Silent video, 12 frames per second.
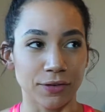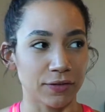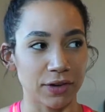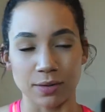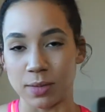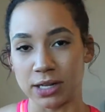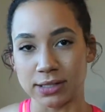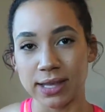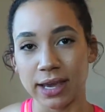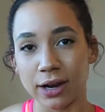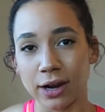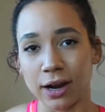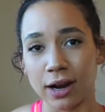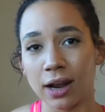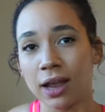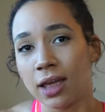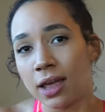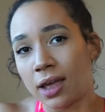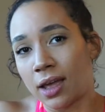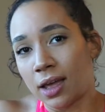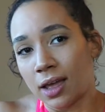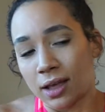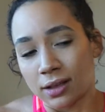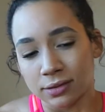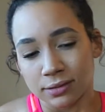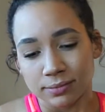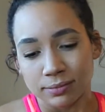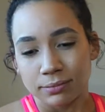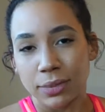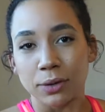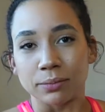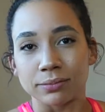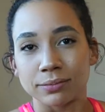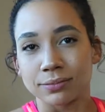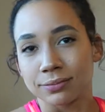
15 minutes later, boom.